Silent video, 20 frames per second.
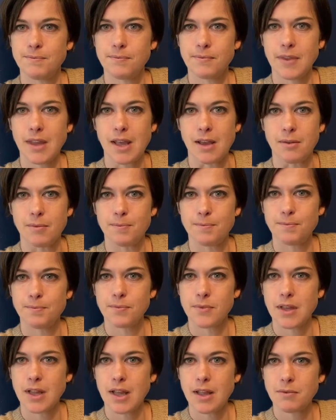yeah,
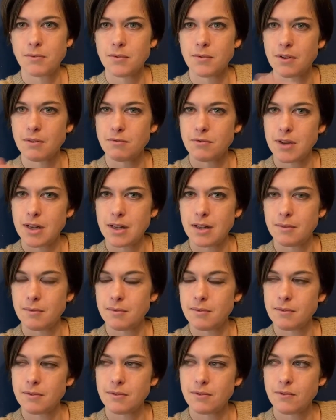I'm really
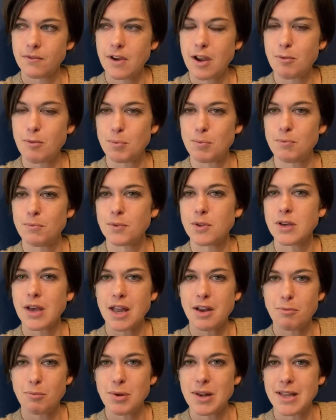very
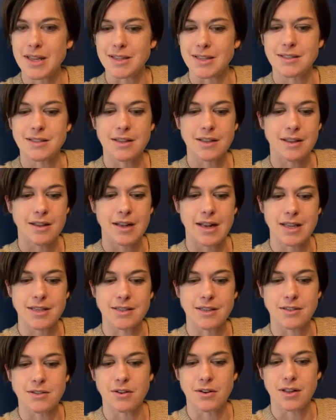kind of pleased that the
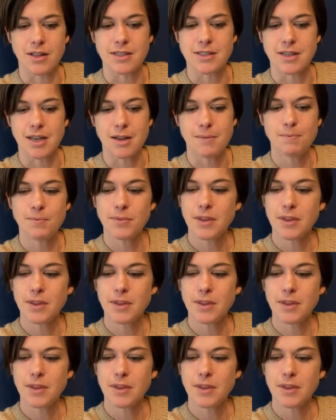lesson is on at this time,